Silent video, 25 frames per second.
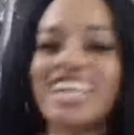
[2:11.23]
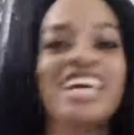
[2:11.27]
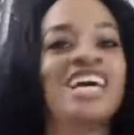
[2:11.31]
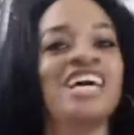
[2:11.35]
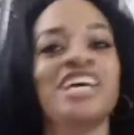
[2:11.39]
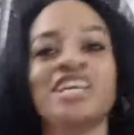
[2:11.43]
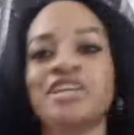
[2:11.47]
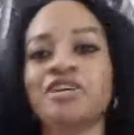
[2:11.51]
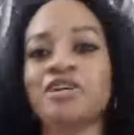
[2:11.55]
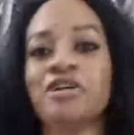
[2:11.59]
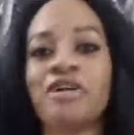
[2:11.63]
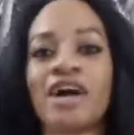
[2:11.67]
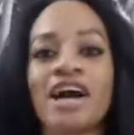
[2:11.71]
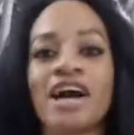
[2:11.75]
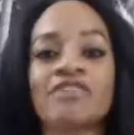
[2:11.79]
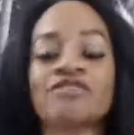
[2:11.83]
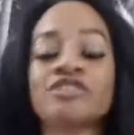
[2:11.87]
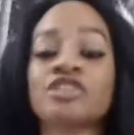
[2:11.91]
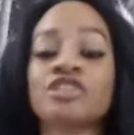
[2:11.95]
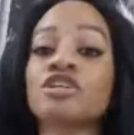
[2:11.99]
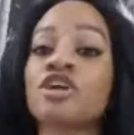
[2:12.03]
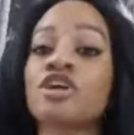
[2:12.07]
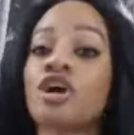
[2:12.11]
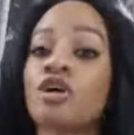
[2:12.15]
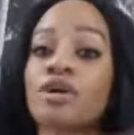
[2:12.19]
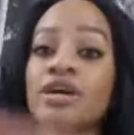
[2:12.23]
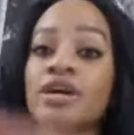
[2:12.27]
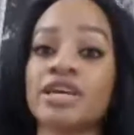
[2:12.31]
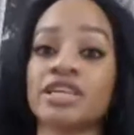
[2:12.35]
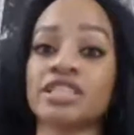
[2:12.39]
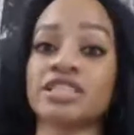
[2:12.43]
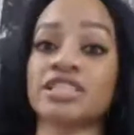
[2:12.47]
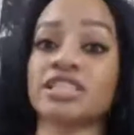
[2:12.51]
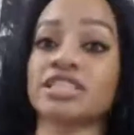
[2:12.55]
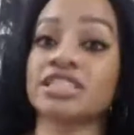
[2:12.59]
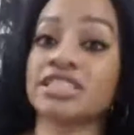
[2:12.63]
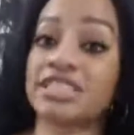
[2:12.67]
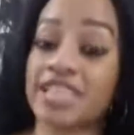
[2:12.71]
You don't have to go
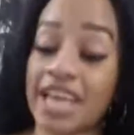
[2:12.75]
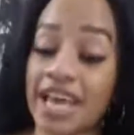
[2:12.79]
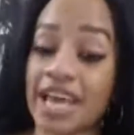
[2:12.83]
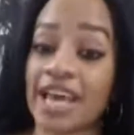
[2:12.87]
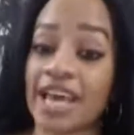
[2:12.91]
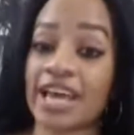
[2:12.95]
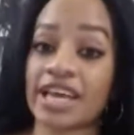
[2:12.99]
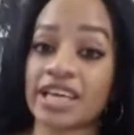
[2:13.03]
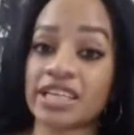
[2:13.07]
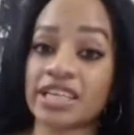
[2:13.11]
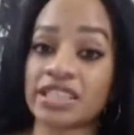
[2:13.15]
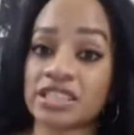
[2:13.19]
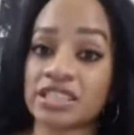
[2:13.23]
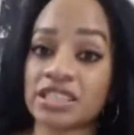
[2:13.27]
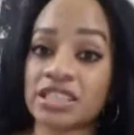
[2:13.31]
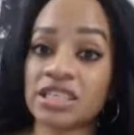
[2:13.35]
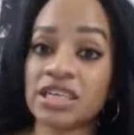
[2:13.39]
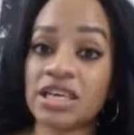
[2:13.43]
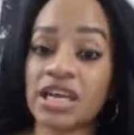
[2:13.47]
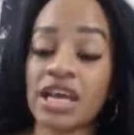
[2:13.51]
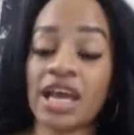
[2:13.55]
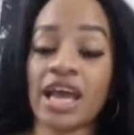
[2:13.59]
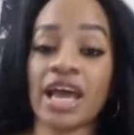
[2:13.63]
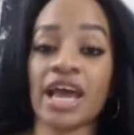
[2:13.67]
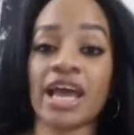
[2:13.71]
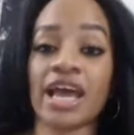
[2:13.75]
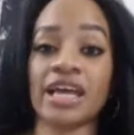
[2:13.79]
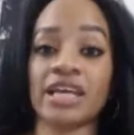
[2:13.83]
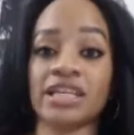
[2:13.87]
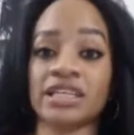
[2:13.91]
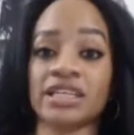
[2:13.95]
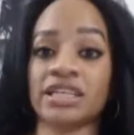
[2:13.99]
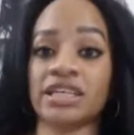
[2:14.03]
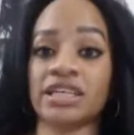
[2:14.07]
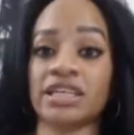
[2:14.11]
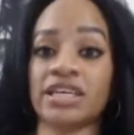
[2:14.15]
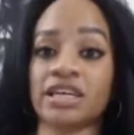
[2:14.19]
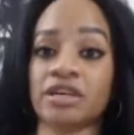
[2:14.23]
into debt
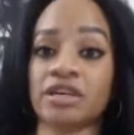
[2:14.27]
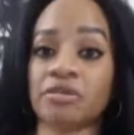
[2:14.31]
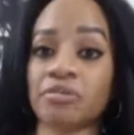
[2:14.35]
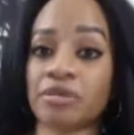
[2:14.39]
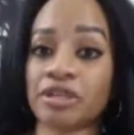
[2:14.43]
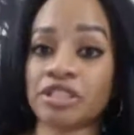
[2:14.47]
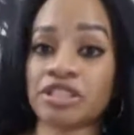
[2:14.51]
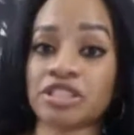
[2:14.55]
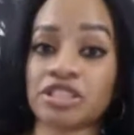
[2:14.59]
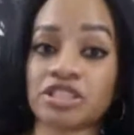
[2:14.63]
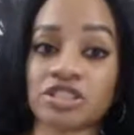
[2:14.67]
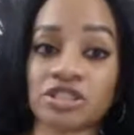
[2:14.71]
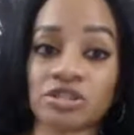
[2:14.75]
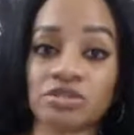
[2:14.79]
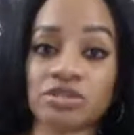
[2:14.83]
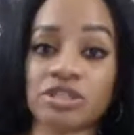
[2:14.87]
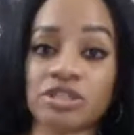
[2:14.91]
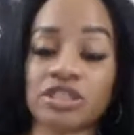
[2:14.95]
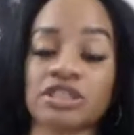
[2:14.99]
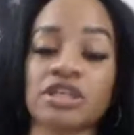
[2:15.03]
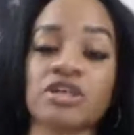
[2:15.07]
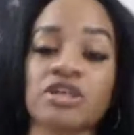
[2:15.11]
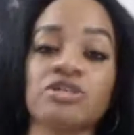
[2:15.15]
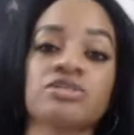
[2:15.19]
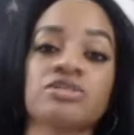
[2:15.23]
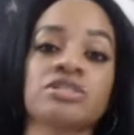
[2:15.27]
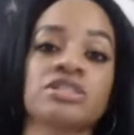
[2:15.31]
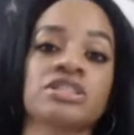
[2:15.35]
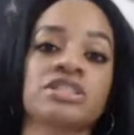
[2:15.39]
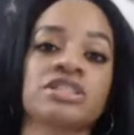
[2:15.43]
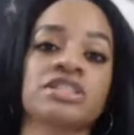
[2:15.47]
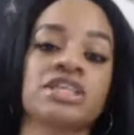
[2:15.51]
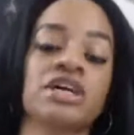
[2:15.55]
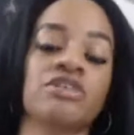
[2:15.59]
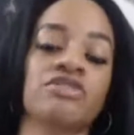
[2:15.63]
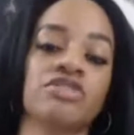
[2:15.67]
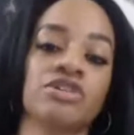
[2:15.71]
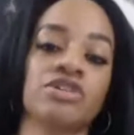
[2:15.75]
and get a bunch of student loans and
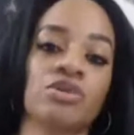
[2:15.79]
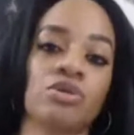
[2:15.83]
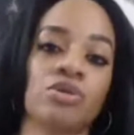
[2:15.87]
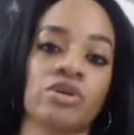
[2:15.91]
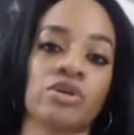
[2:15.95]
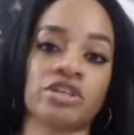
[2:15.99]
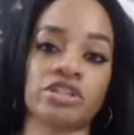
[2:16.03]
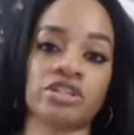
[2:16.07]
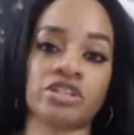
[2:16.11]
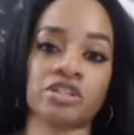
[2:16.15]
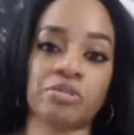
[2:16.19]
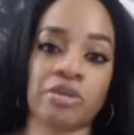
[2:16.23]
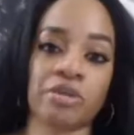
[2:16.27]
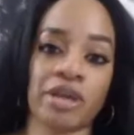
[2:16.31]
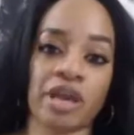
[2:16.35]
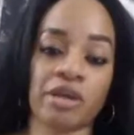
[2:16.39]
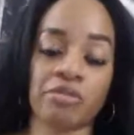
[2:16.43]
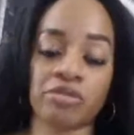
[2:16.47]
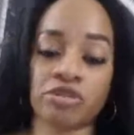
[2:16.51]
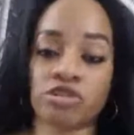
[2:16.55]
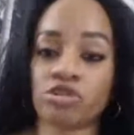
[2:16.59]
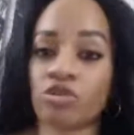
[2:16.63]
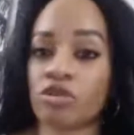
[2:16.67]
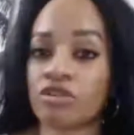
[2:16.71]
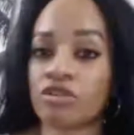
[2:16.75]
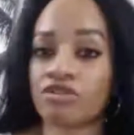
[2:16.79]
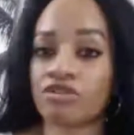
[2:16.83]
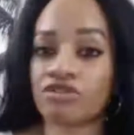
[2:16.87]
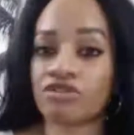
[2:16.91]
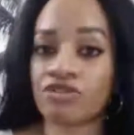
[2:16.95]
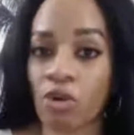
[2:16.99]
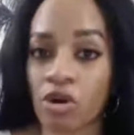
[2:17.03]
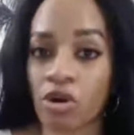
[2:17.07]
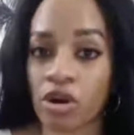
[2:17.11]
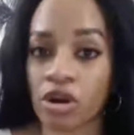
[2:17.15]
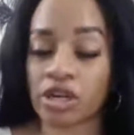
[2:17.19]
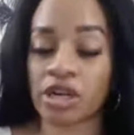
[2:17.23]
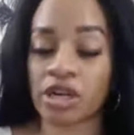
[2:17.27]
stuff in order to be able to
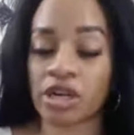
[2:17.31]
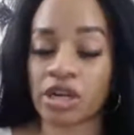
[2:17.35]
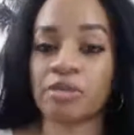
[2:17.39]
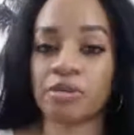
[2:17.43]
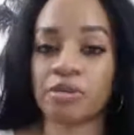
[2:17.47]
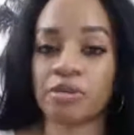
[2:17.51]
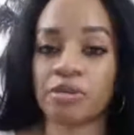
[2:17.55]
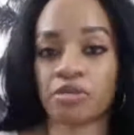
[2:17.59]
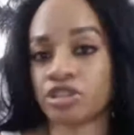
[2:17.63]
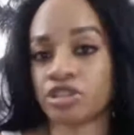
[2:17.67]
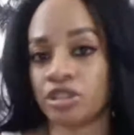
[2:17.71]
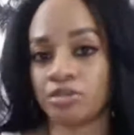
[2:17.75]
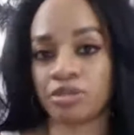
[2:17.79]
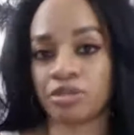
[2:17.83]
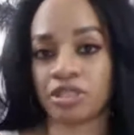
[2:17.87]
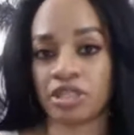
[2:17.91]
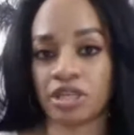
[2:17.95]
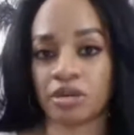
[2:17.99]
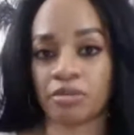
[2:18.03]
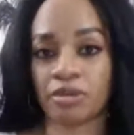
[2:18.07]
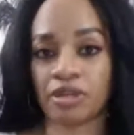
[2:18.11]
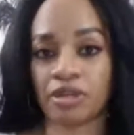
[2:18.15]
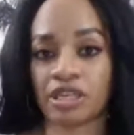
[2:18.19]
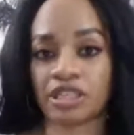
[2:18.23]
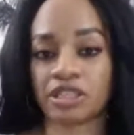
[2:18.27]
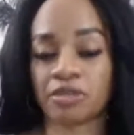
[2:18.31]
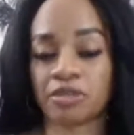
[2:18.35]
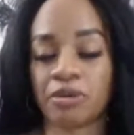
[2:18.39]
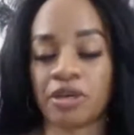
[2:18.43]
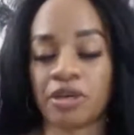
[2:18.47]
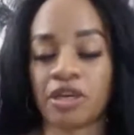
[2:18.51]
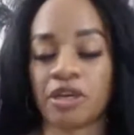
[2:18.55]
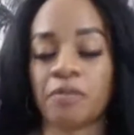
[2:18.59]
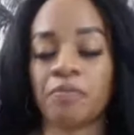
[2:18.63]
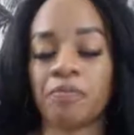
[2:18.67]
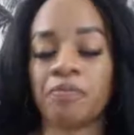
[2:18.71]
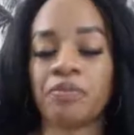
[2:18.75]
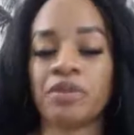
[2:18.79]
afford a membership to
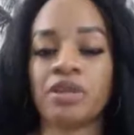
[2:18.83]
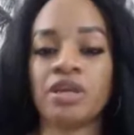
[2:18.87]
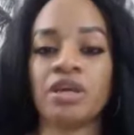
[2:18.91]
MLSP.